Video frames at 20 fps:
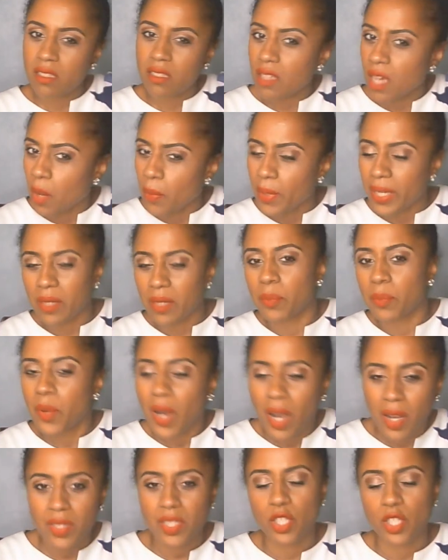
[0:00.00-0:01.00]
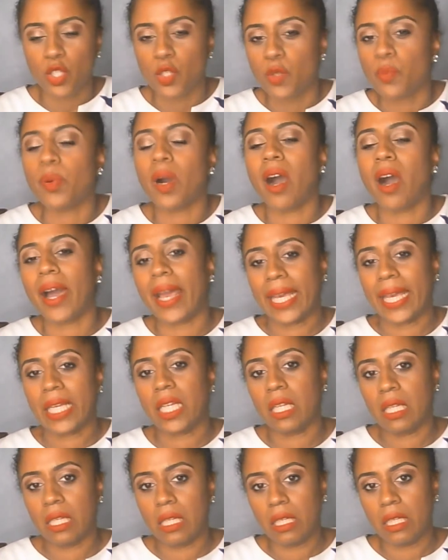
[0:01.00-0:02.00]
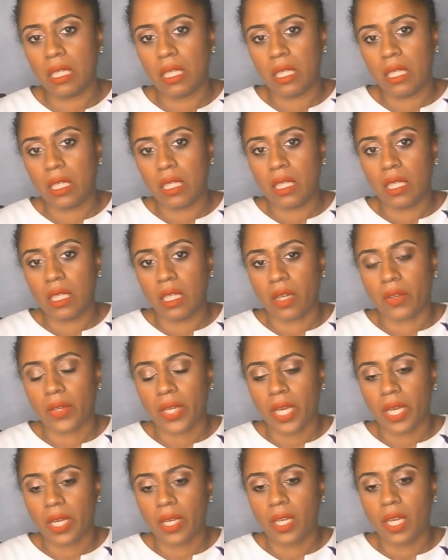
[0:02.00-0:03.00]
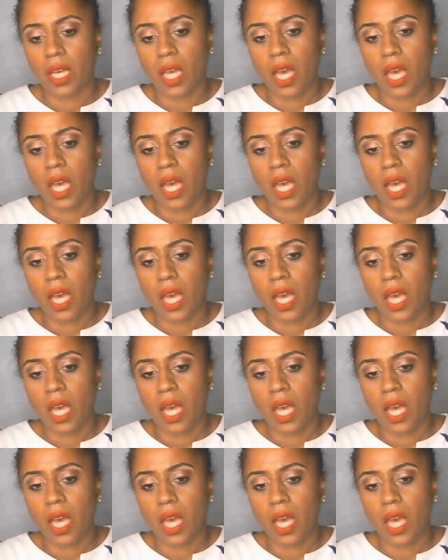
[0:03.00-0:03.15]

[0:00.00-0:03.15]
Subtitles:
going and passing you by. Okay,